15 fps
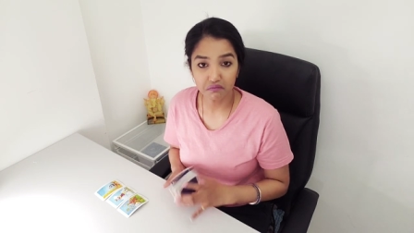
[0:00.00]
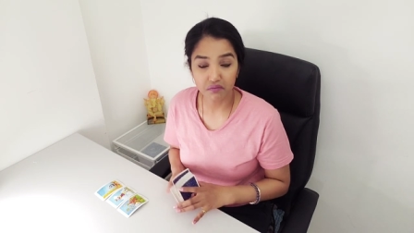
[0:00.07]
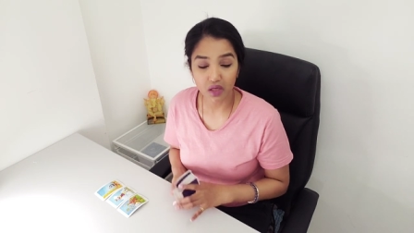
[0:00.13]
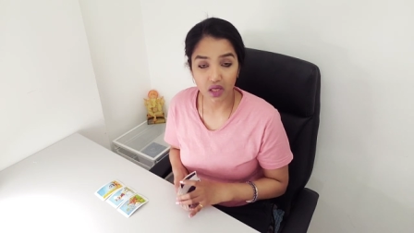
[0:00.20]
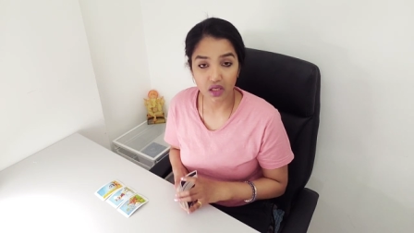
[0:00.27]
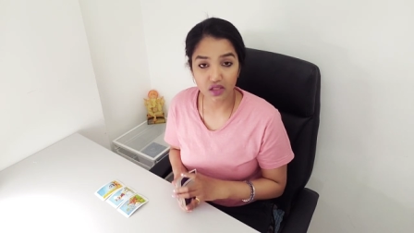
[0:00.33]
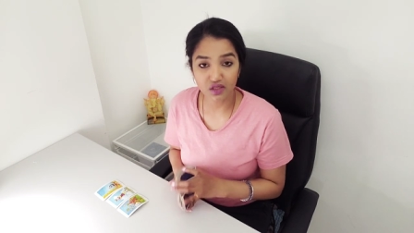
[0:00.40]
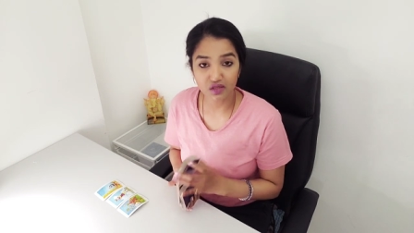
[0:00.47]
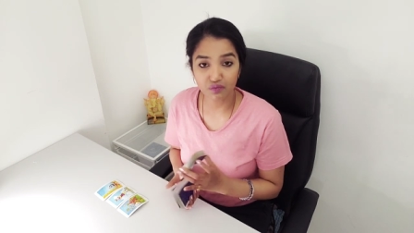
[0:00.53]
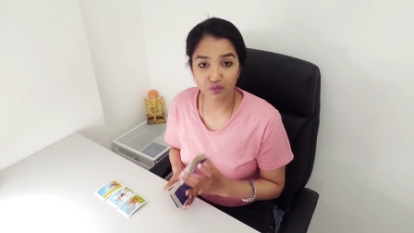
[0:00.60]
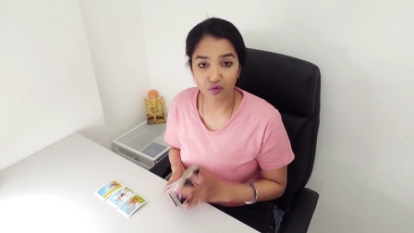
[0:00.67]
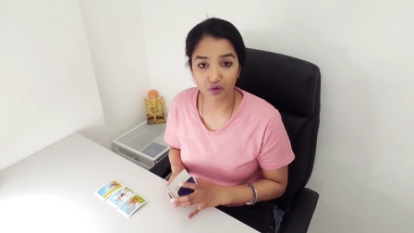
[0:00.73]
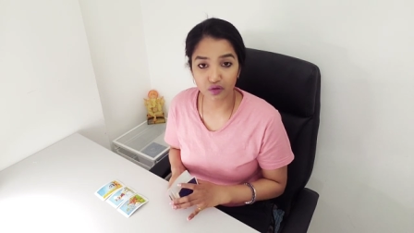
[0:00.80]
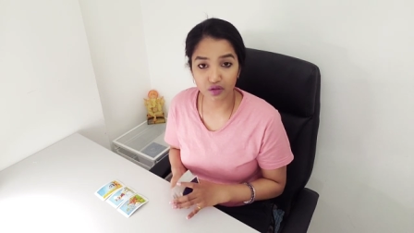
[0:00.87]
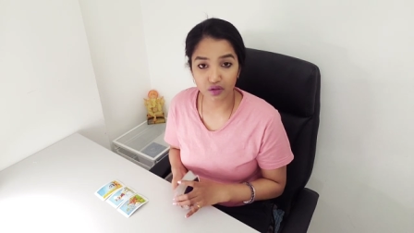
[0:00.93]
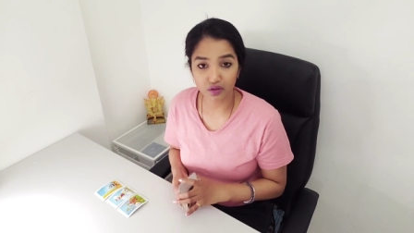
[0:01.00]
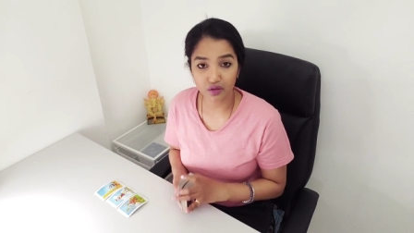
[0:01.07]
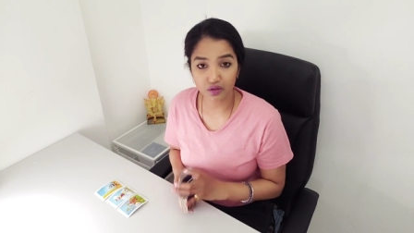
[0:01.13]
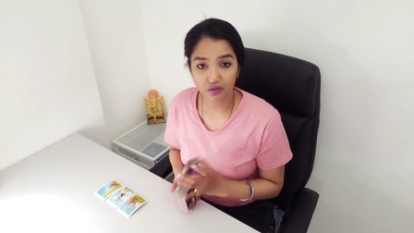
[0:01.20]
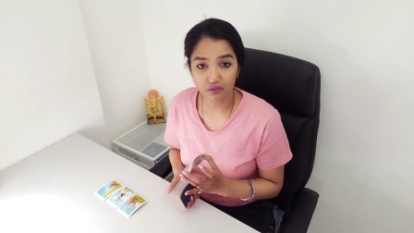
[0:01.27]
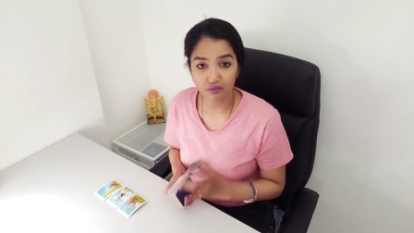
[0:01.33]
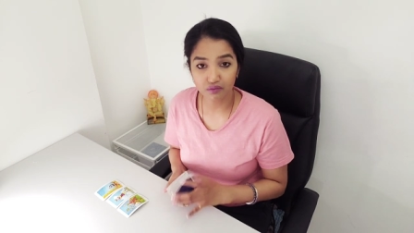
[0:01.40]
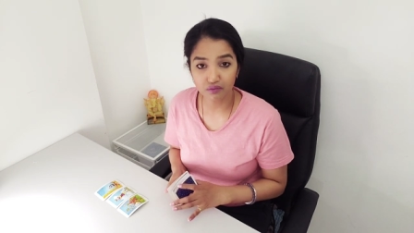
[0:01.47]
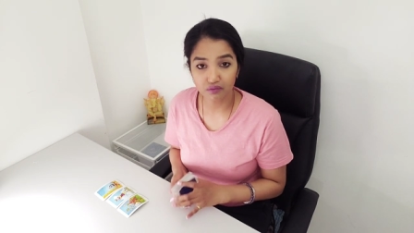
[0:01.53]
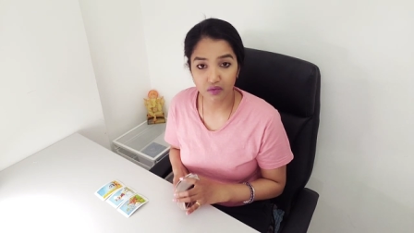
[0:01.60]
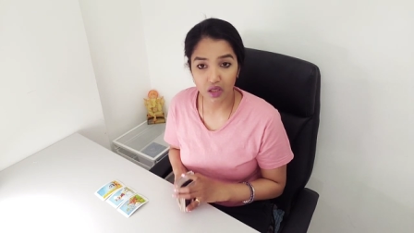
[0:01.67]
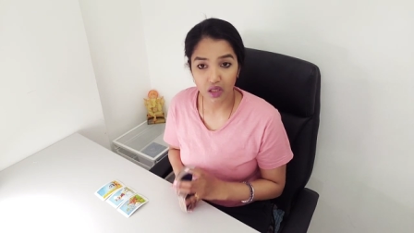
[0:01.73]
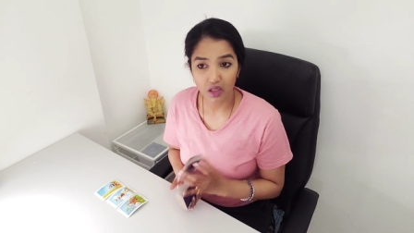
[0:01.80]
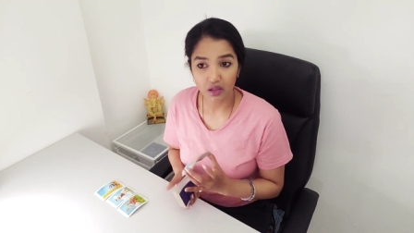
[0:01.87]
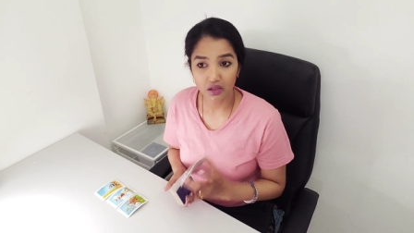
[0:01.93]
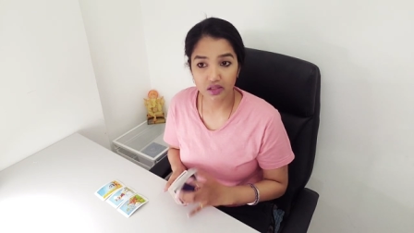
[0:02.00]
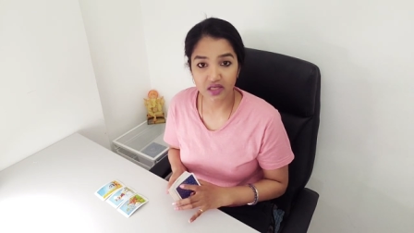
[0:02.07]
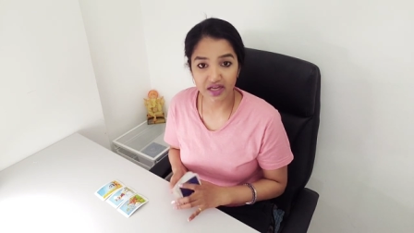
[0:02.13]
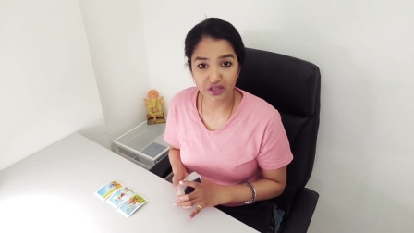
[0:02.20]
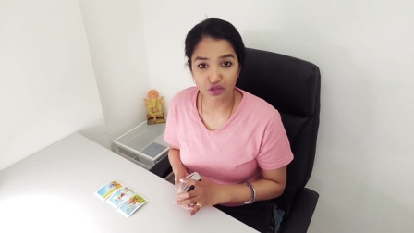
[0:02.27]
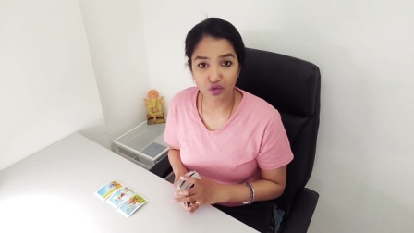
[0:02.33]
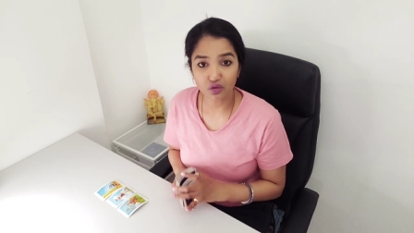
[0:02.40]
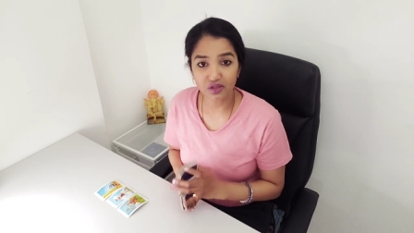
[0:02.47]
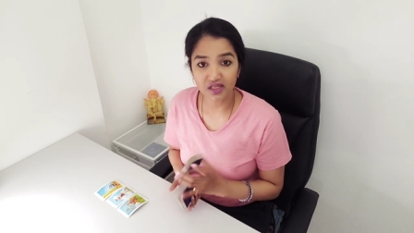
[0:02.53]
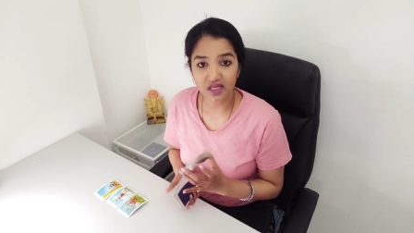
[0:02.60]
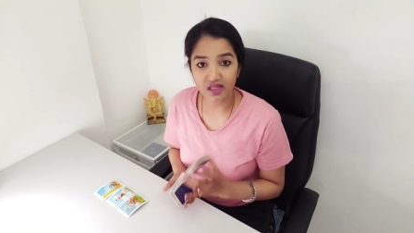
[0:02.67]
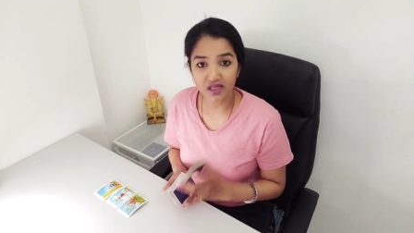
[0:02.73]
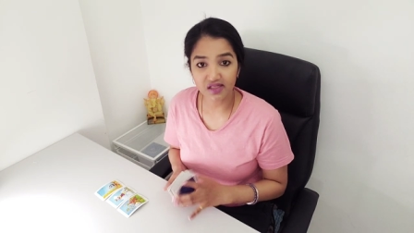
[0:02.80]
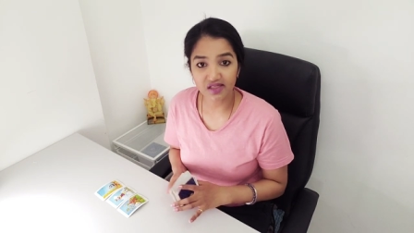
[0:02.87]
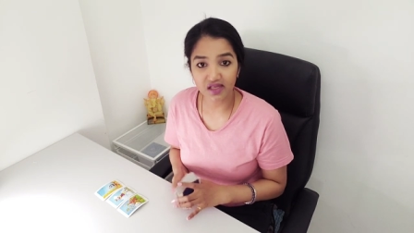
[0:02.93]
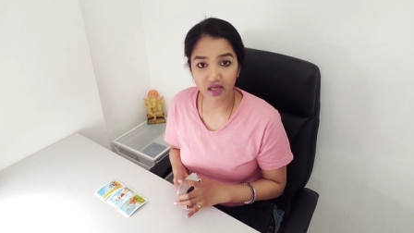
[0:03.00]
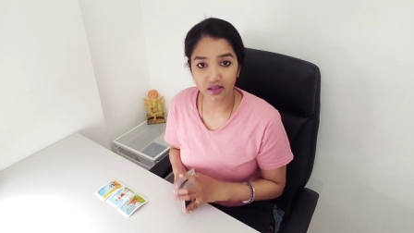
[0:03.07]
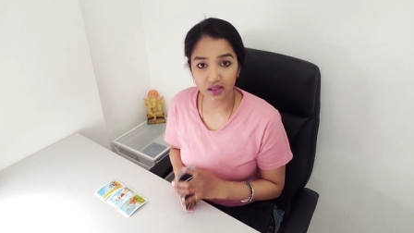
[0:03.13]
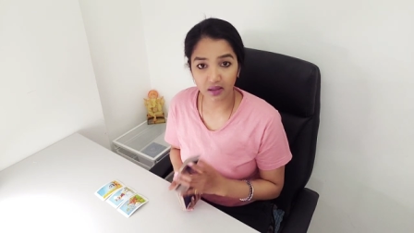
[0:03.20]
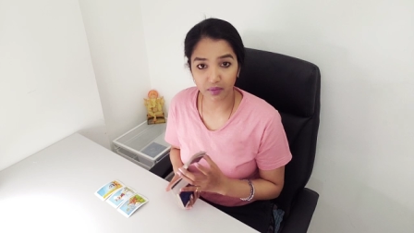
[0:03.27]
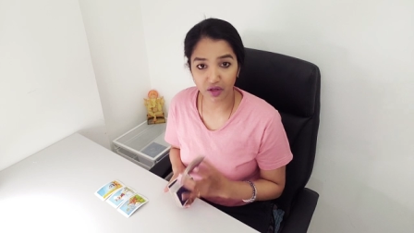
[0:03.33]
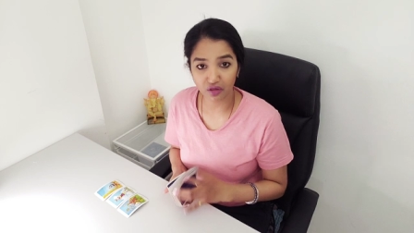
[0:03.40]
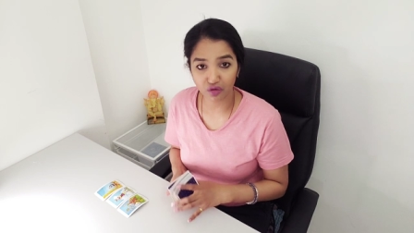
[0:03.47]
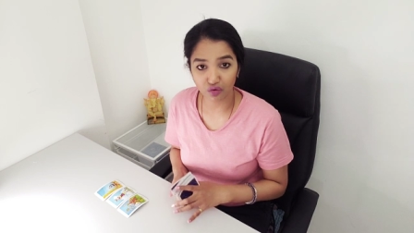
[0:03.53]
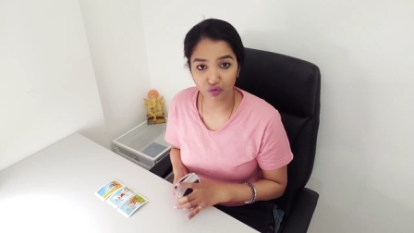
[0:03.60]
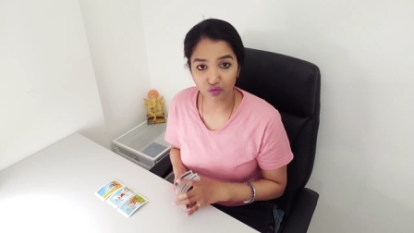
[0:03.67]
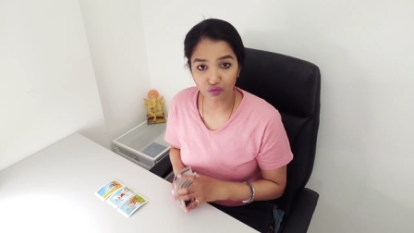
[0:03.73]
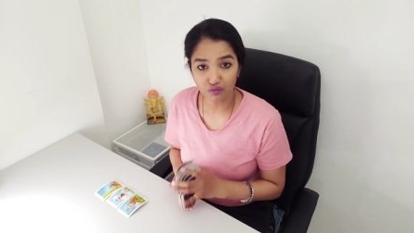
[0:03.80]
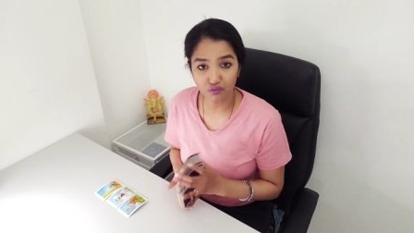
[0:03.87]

It is important. Because I do see the sun coming through.